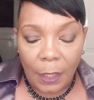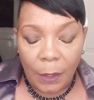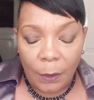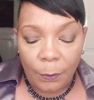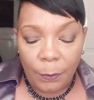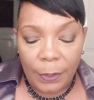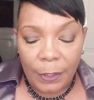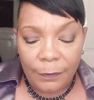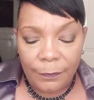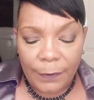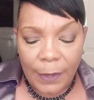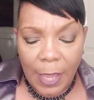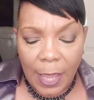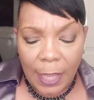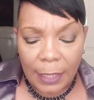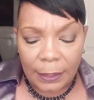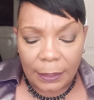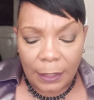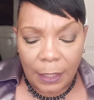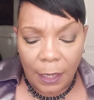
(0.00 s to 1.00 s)
we've
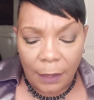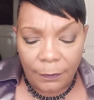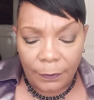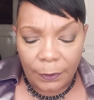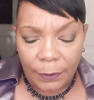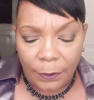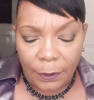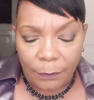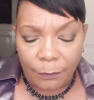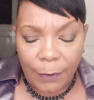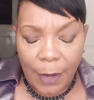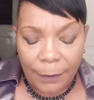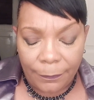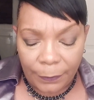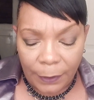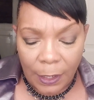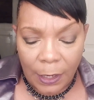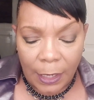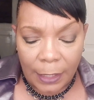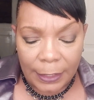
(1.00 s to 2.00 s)
got CoverGirl,
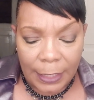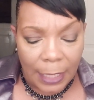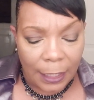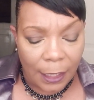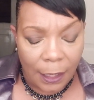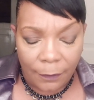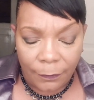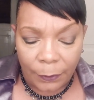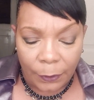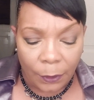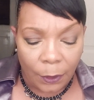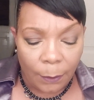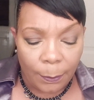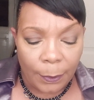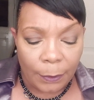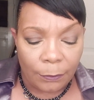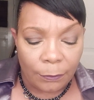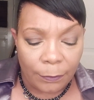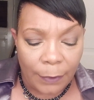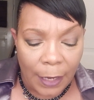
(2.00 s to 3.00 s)
Revlon, not CoverGirl,
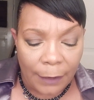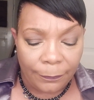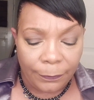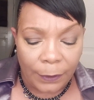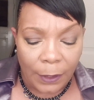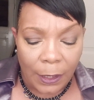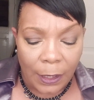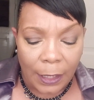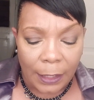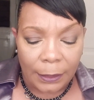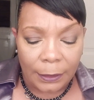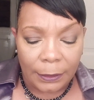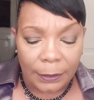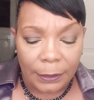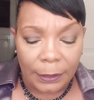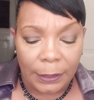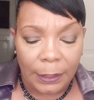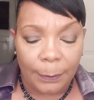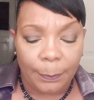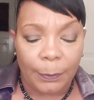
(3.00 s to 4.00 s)
but Revlon
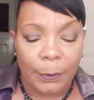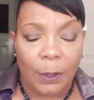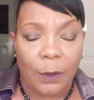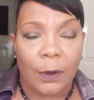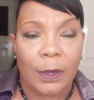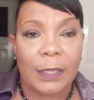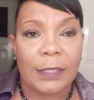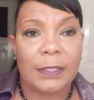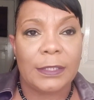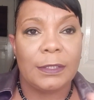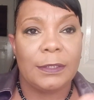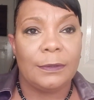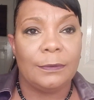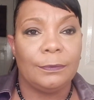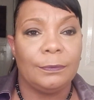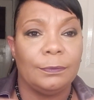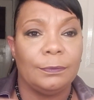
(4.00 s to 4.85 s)
lip gloss.